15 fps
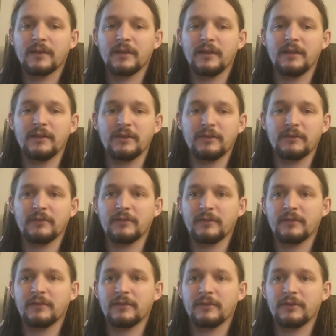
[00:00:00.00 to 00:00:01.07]
into
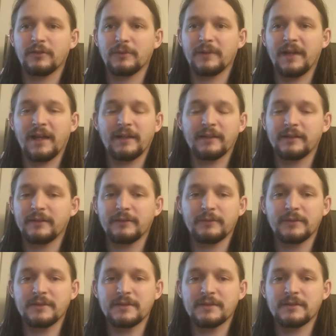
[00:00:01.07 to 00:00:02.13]
reality
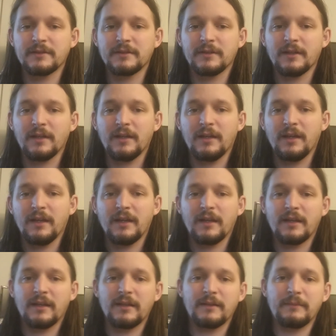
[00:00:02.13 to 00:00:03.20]
was
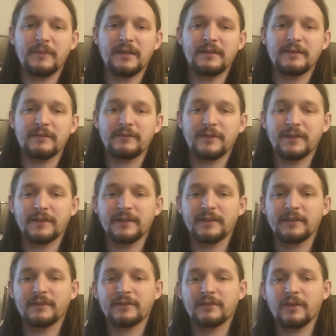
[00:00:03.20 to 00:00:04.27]
an amazing
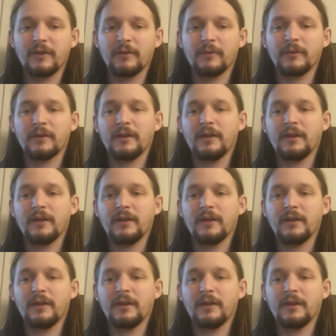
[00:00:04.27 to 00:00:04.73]
feeling. So